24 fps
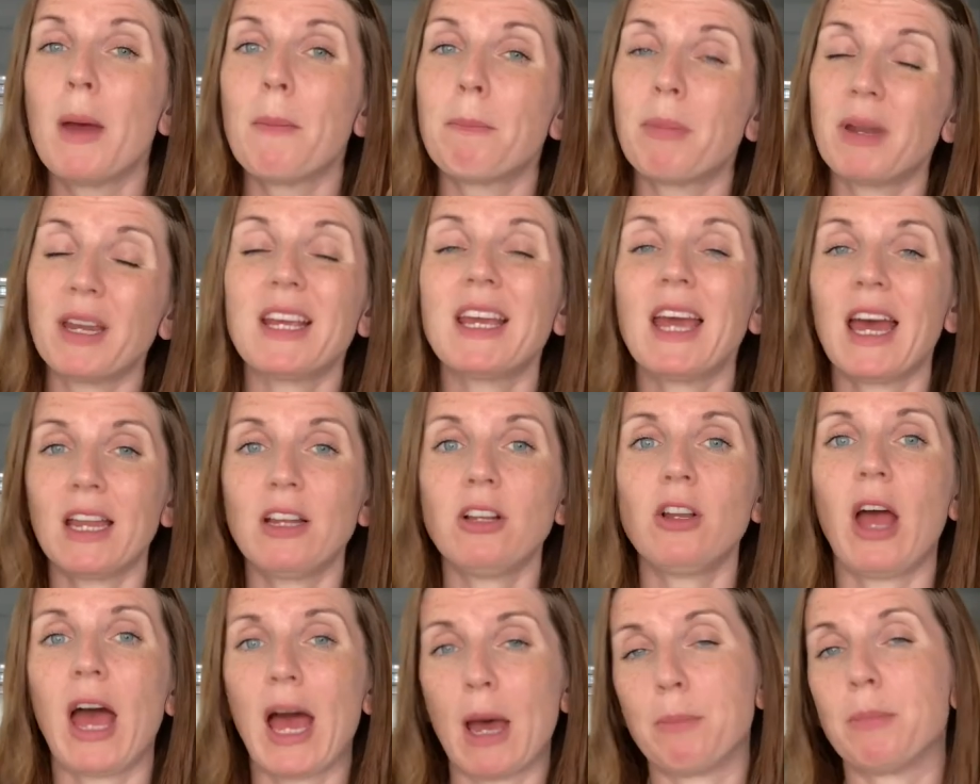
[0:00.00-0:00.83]
but it
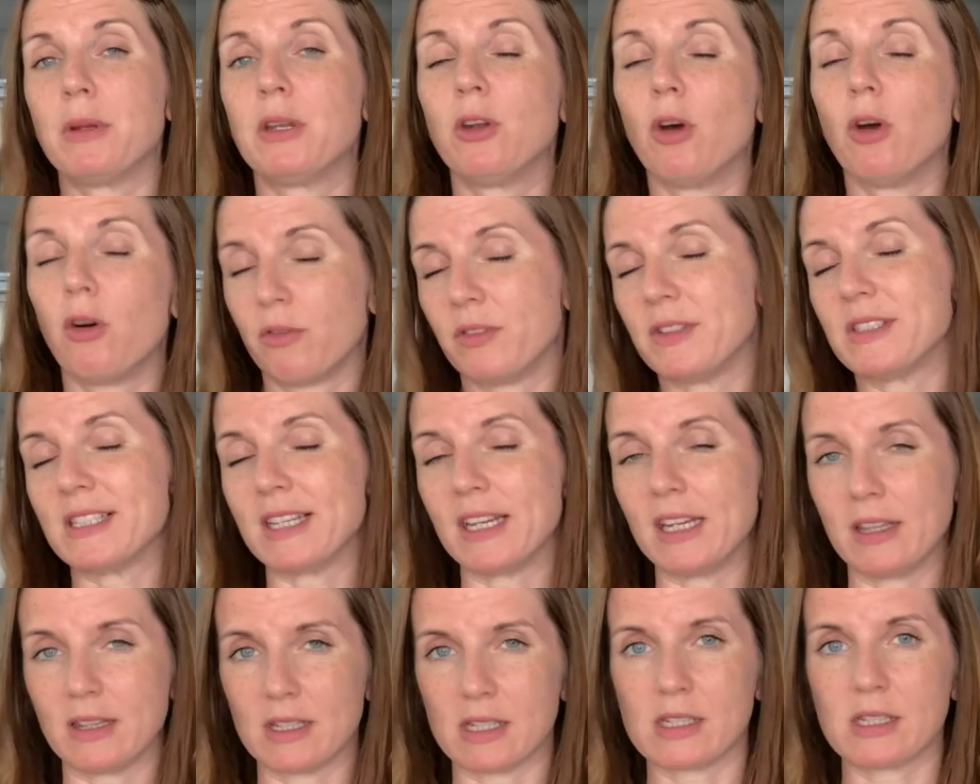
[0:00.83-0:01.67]
can happen obviously
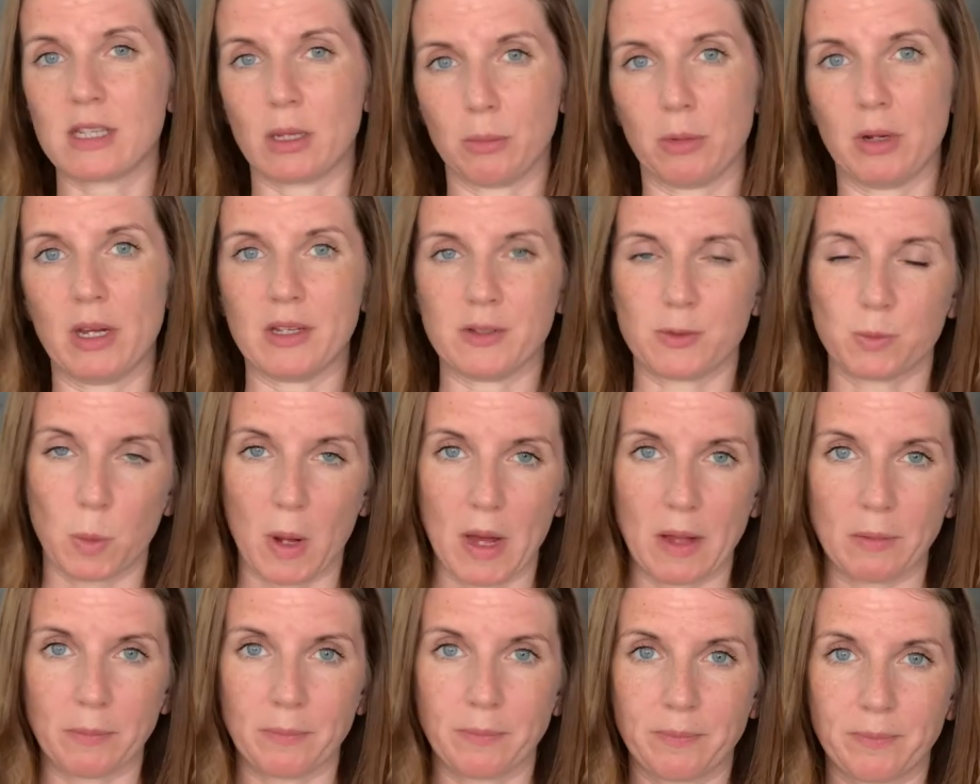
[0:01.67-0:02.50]
in the summer as
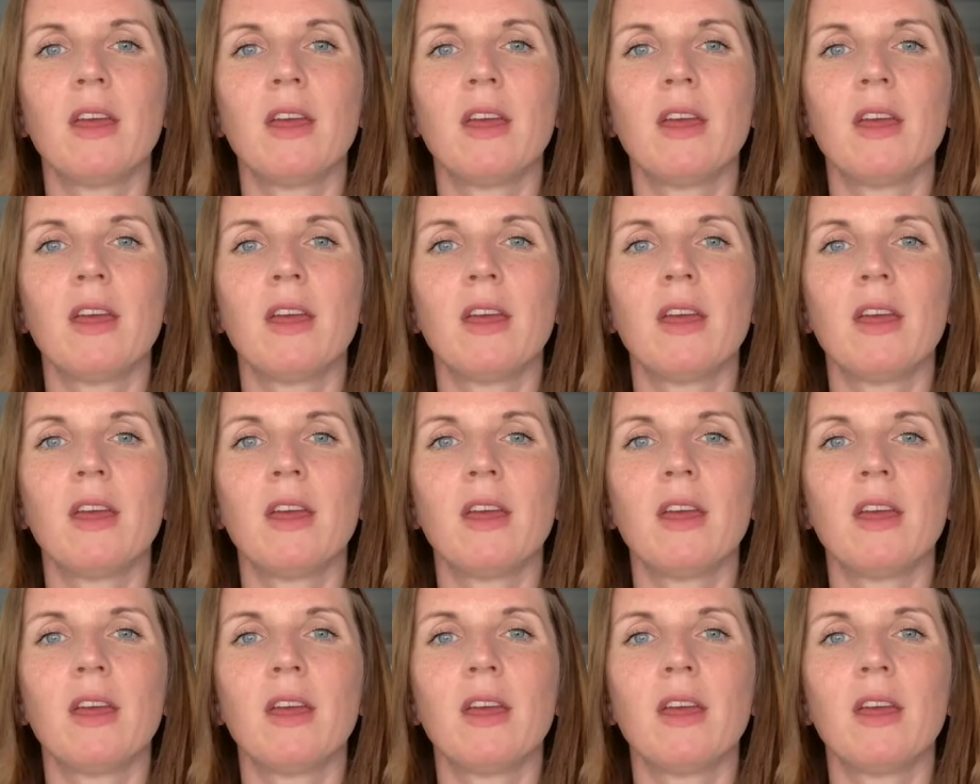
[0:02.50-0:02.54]
well.